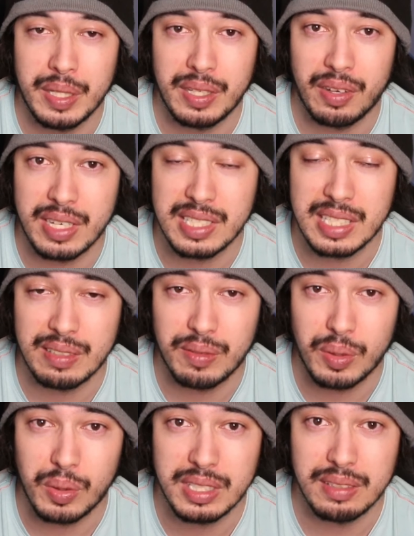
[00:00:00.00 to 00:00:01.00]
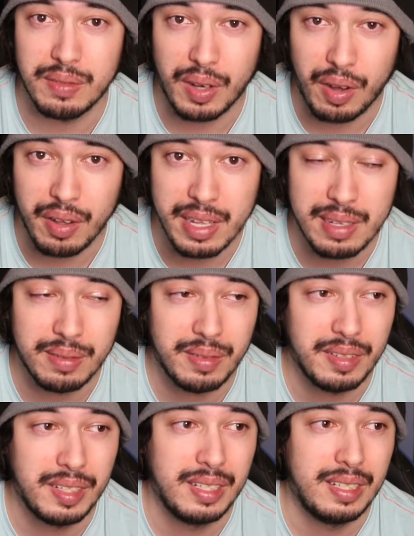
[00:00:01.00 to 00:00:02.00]
in 1945.
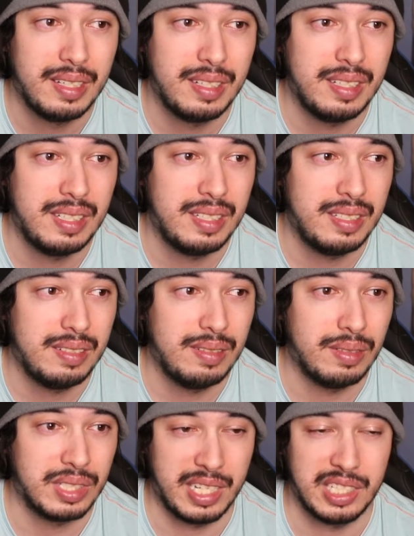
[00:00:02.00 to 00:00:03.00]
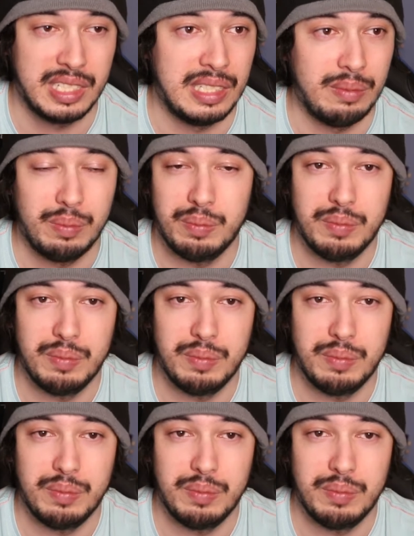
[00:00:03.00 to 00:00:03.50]
Was actually